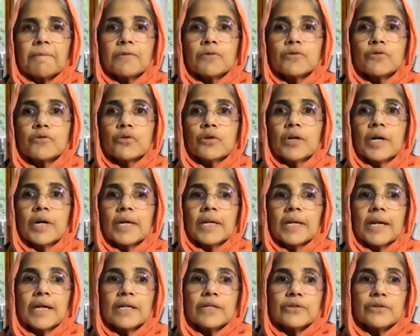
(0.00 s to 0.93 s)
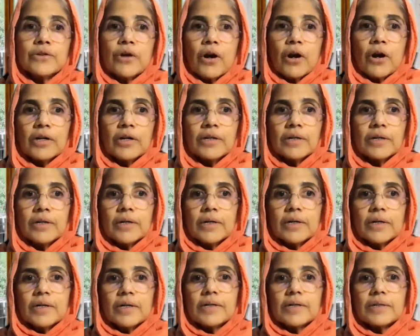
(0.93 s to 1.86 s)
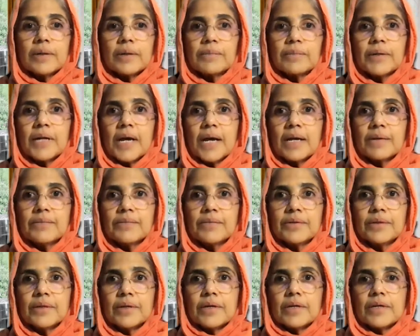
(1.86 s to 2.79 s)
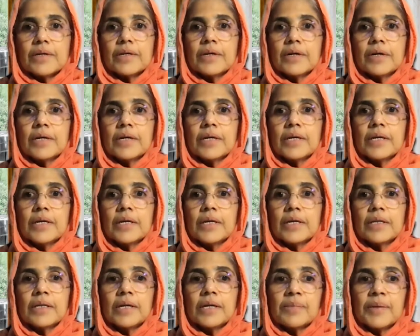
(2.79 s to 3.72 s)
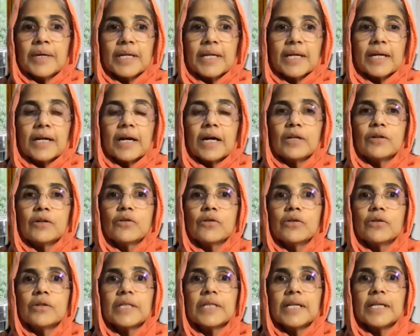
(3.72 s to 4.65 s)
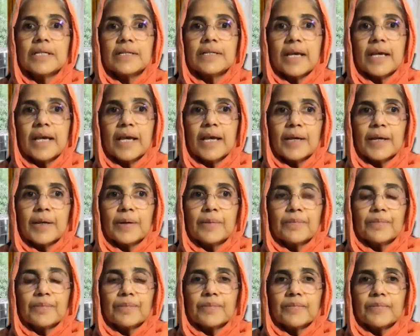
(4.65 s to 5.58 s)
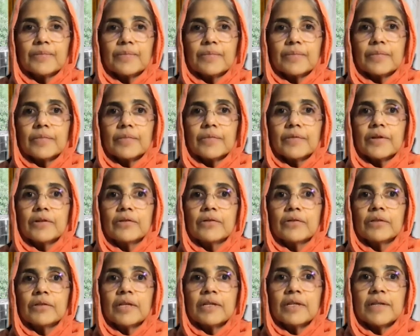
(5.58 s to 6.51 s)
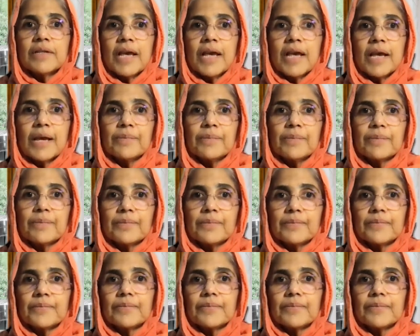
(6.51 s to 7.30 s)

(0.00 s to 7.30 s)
Sugar and salt sometimes in America look the same. They look the same.